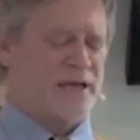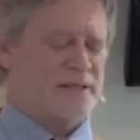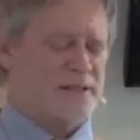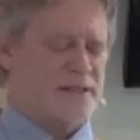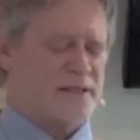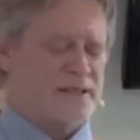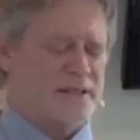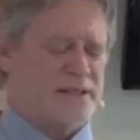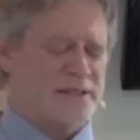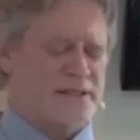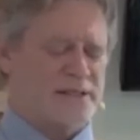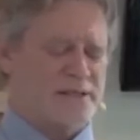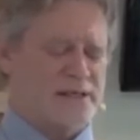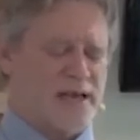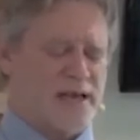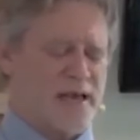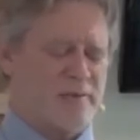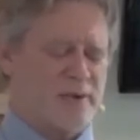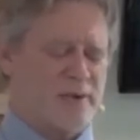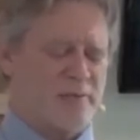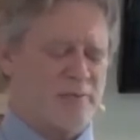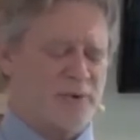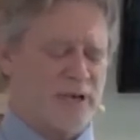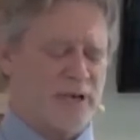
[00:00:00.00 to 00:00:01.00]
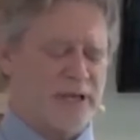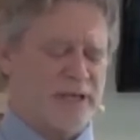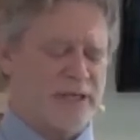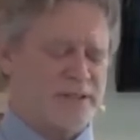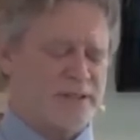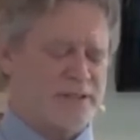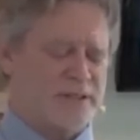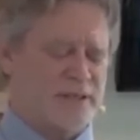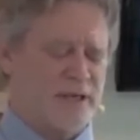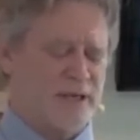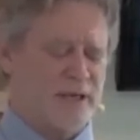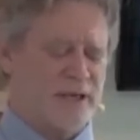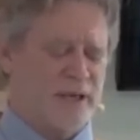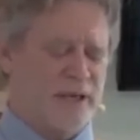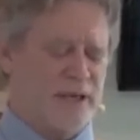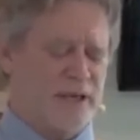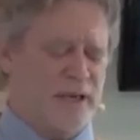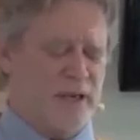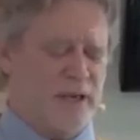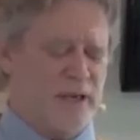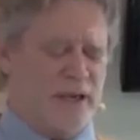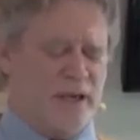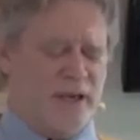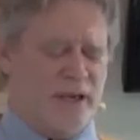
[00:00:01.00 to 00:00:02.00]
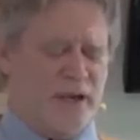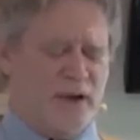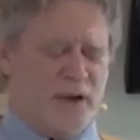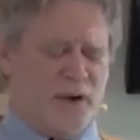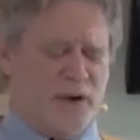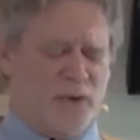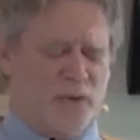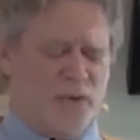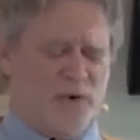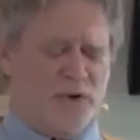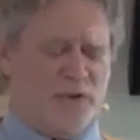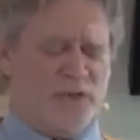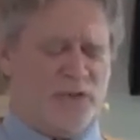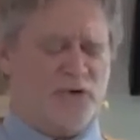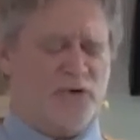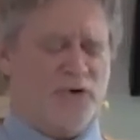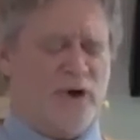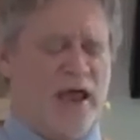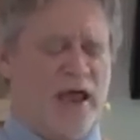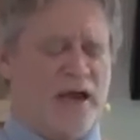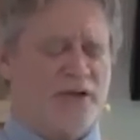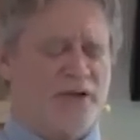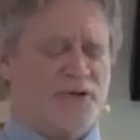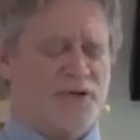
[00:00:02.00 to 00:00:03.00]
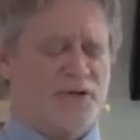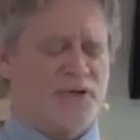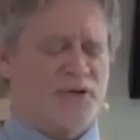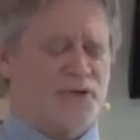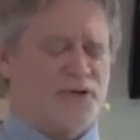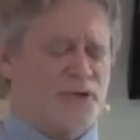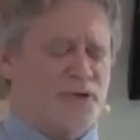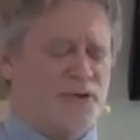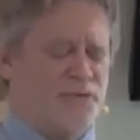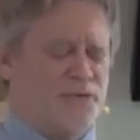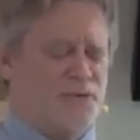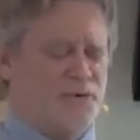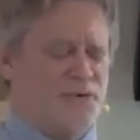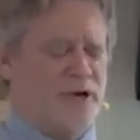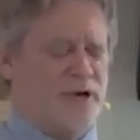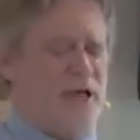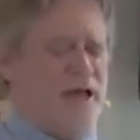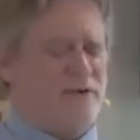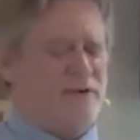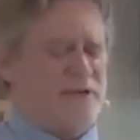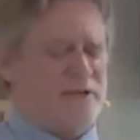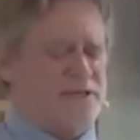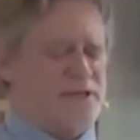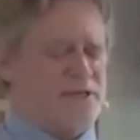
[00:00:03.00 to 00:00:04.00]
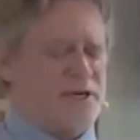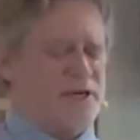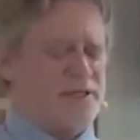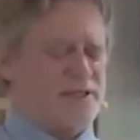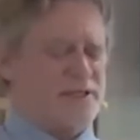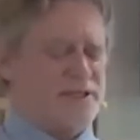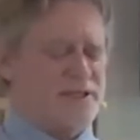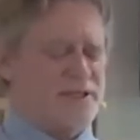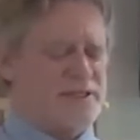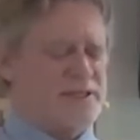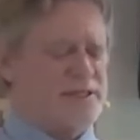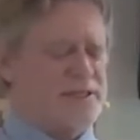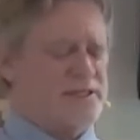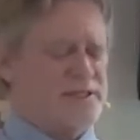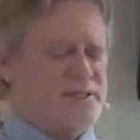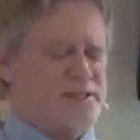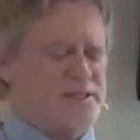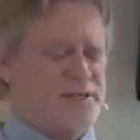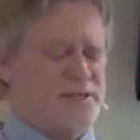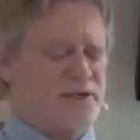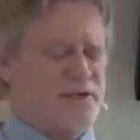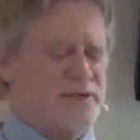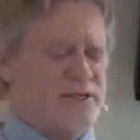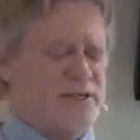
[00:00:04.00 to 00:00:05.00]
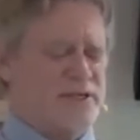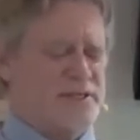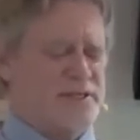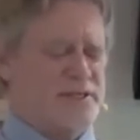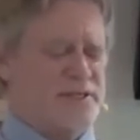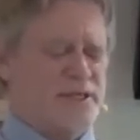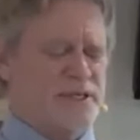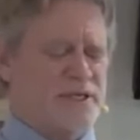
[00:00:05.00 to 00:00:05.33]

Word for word: to this time and place with gratitude for having touched the stillness,